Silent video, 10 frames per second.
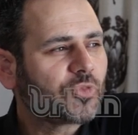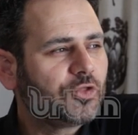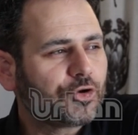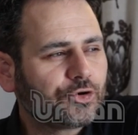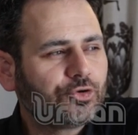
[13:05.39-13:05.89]

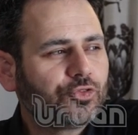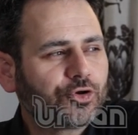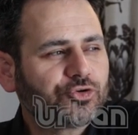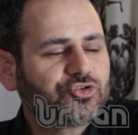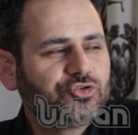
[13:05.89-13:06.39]
There, there
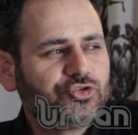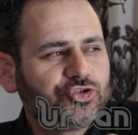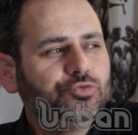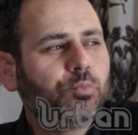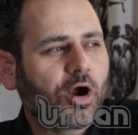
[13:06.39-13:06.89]
are
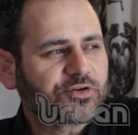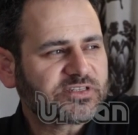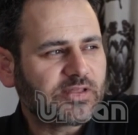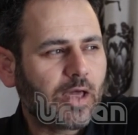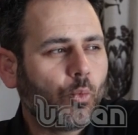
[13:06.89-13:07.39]
two parts
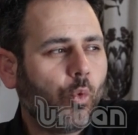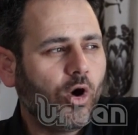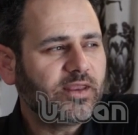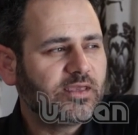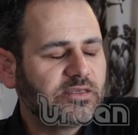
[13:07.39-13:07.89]
to that.
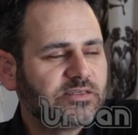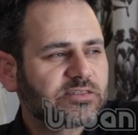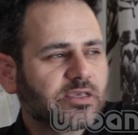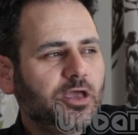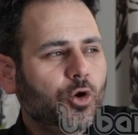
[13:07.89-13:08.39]
One
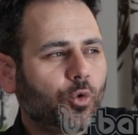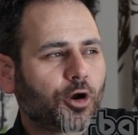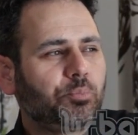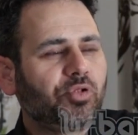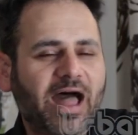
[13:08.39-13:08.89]
is we're
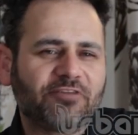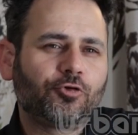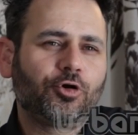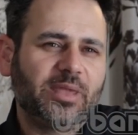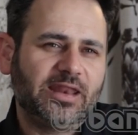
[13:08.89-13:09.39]
a
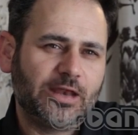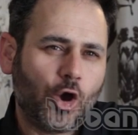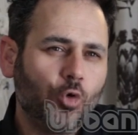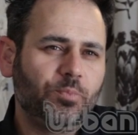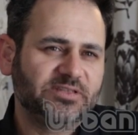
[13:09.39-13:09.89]
platform and an
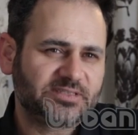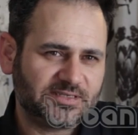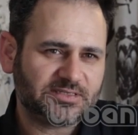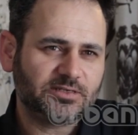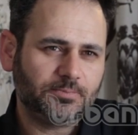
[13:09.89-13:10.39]
open
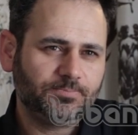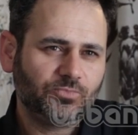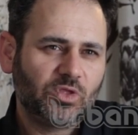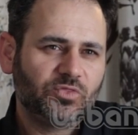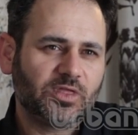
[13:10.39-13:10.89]
system
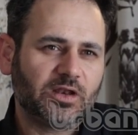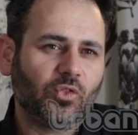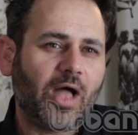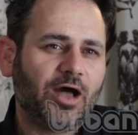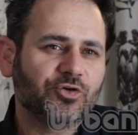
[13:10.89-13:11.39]
that
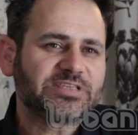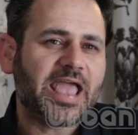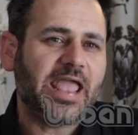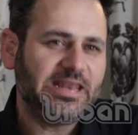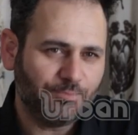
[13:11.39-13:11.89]
allows
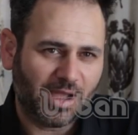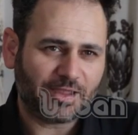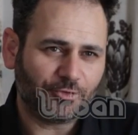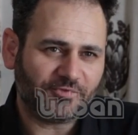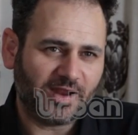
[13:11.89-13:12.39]
any
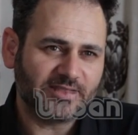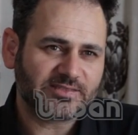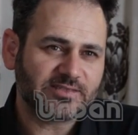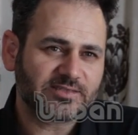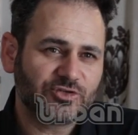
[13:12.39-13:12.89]

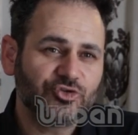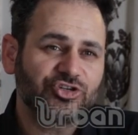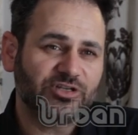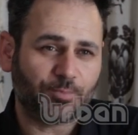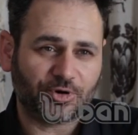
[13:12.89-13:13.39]
microfinance
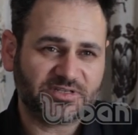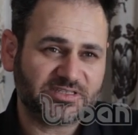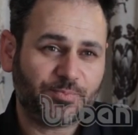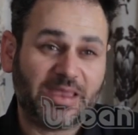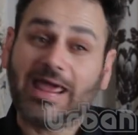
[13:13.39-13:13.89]
institution to
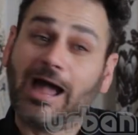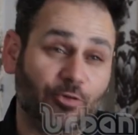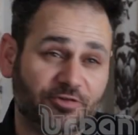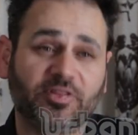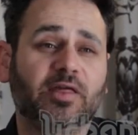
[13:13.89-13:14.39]
participate
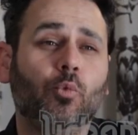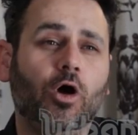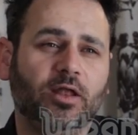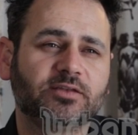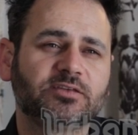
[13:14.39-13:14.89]
however they
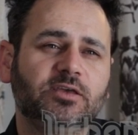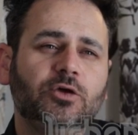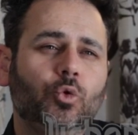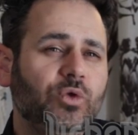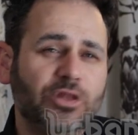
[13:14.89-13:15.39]
want.
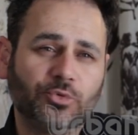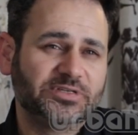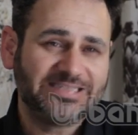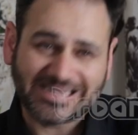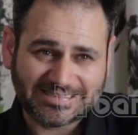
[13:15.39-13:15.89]
We
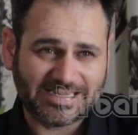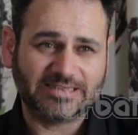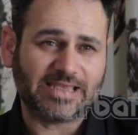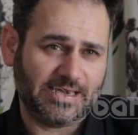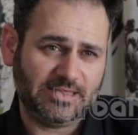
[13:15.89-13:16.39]
don't
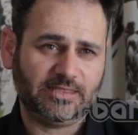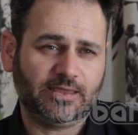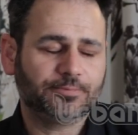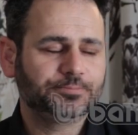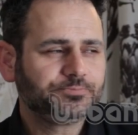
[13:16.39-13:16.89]
dictate anything.
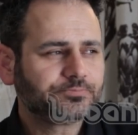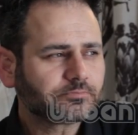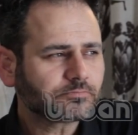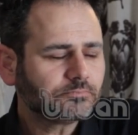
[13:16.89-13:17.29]
Okay.